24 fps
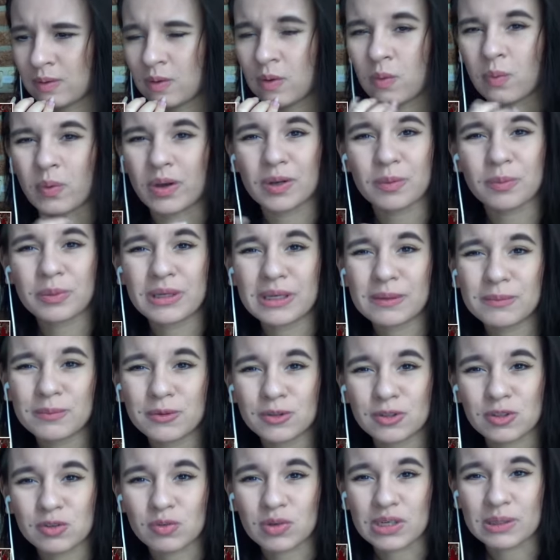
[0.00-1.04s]
Why are people
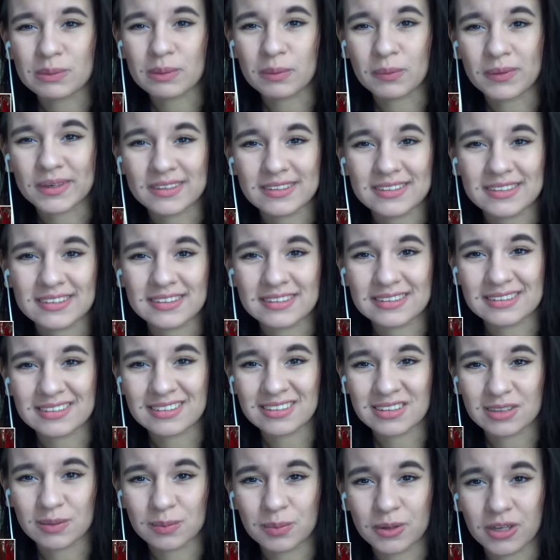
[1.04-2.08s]
screaming when he says he has
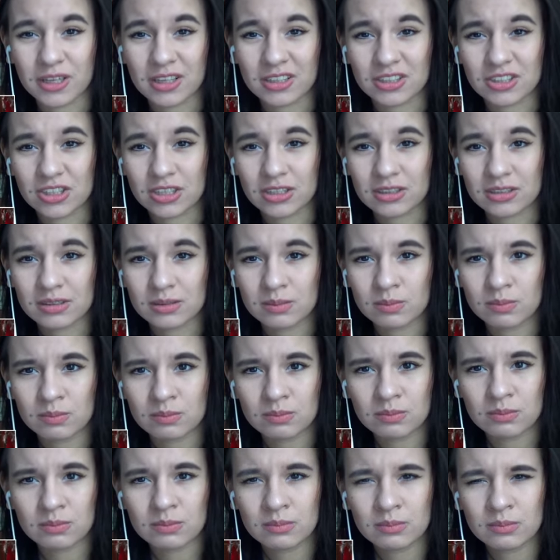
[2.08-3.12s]
to apologize?
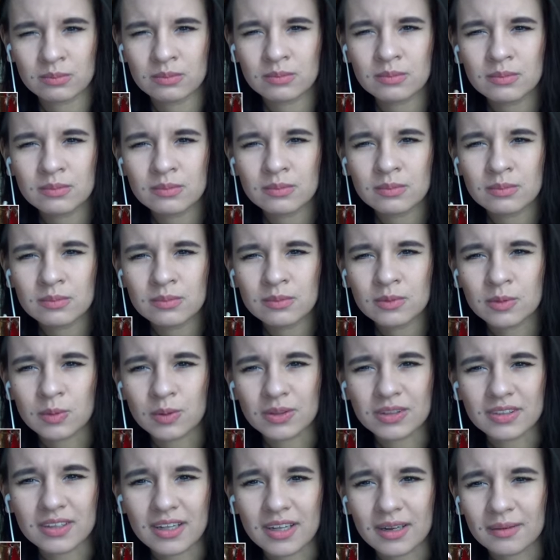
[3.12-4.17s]

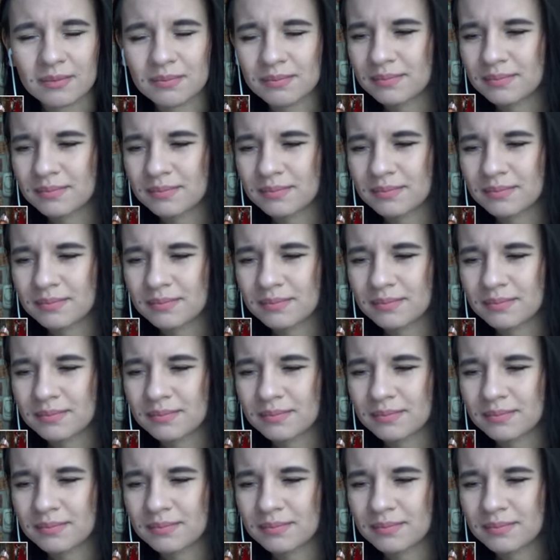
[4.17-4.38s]
What's that?